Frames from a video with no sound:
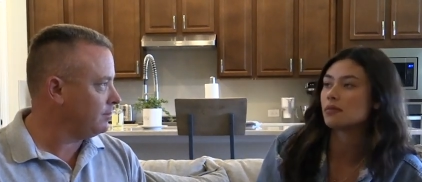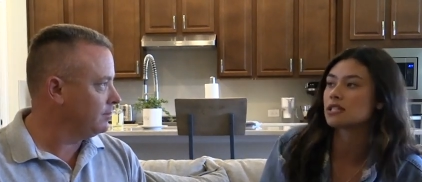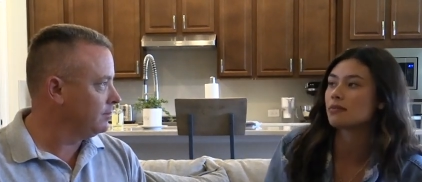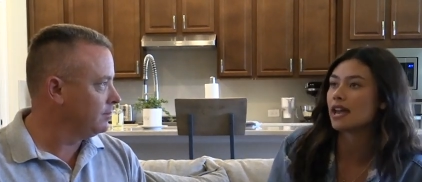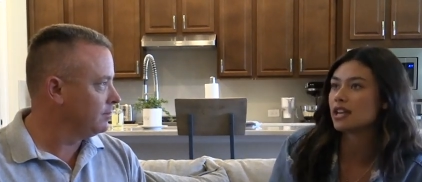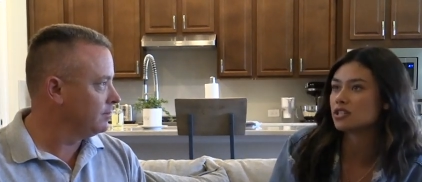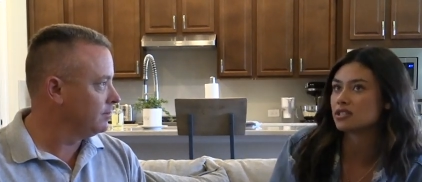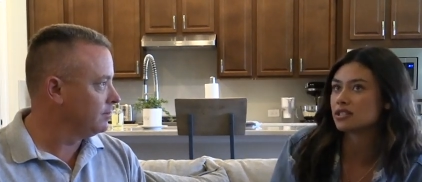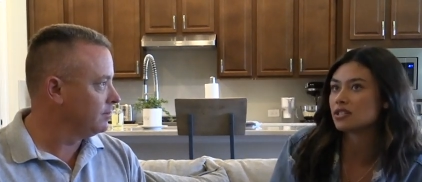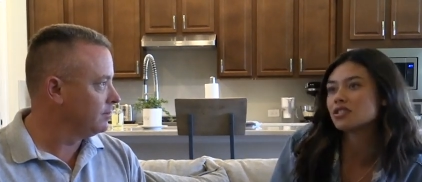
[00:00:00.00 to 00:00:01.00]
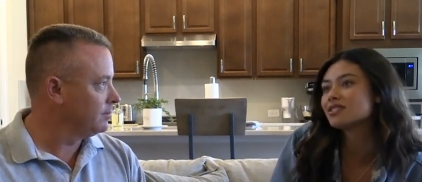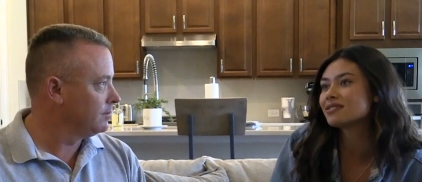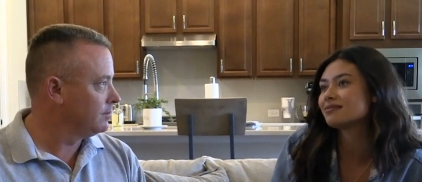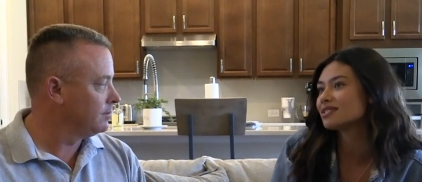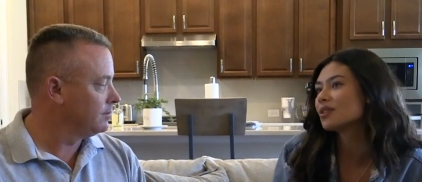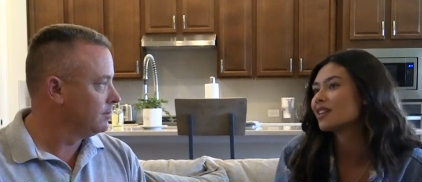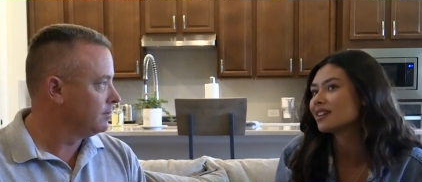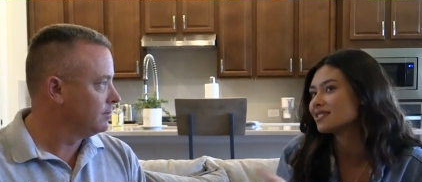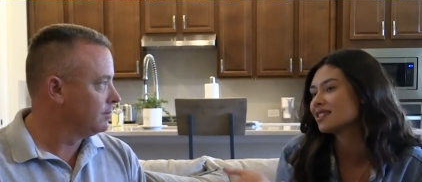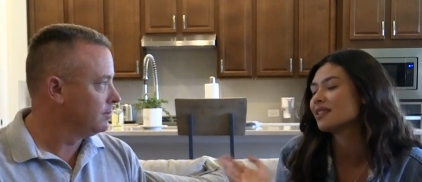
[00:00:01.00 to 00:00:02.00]
Speaker 1: them into my agency just so they
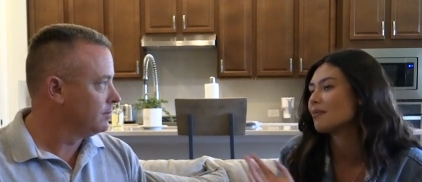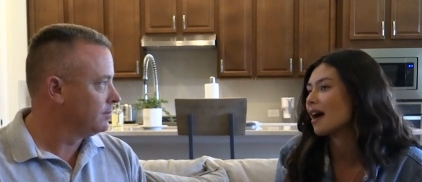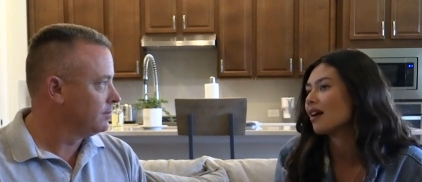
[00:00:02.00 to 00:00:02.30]
could send them